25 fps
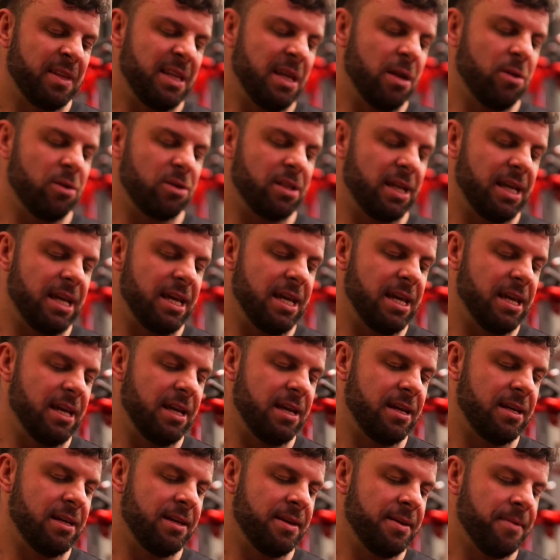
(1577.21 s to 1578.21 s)
Usually
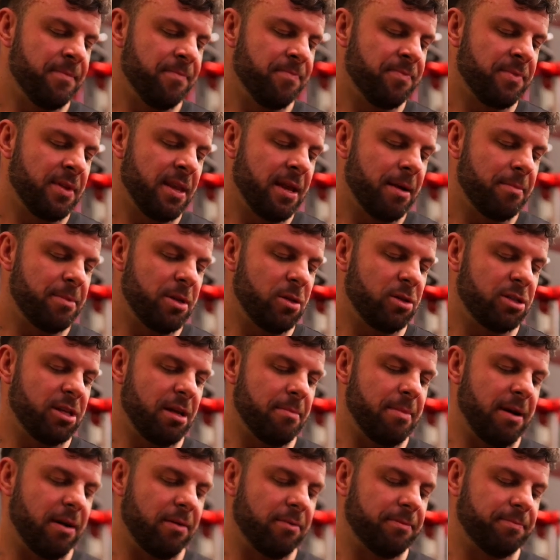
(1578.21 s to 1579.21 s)

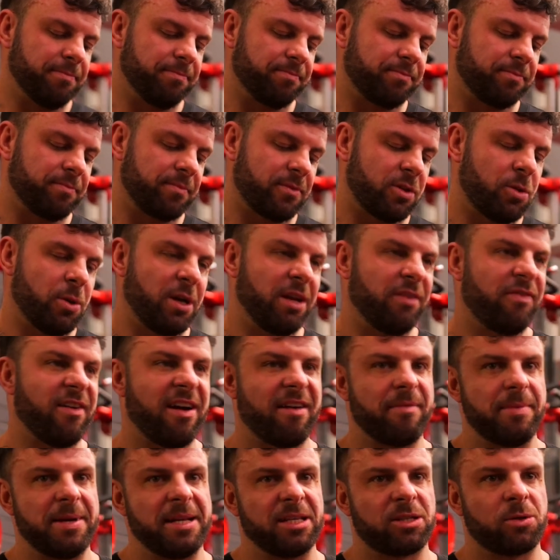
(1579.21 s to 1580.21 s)
about
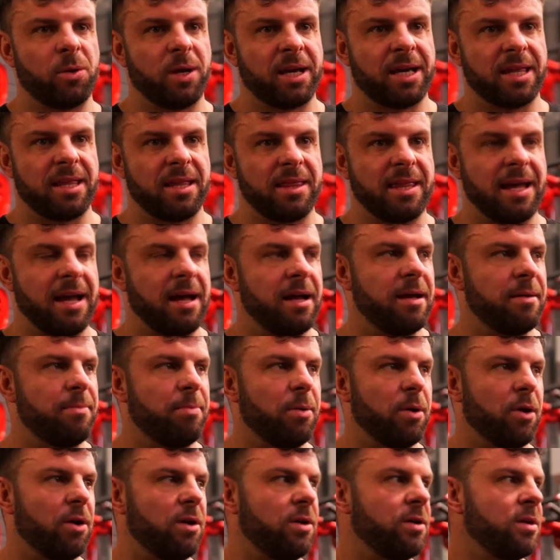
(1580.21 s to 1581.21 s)
25 minutes quicker than that,
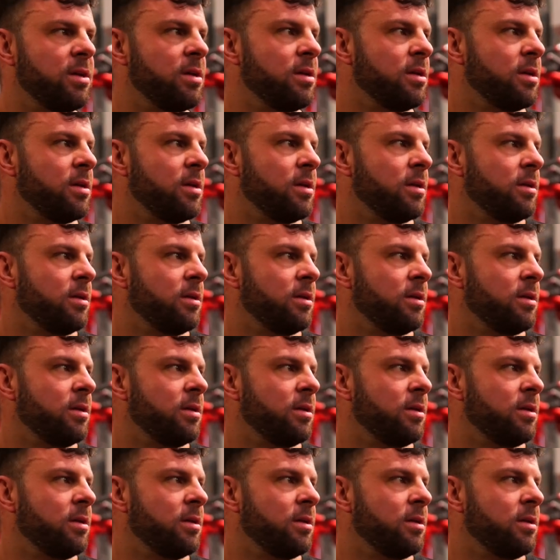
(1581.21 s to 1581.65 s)
but taking the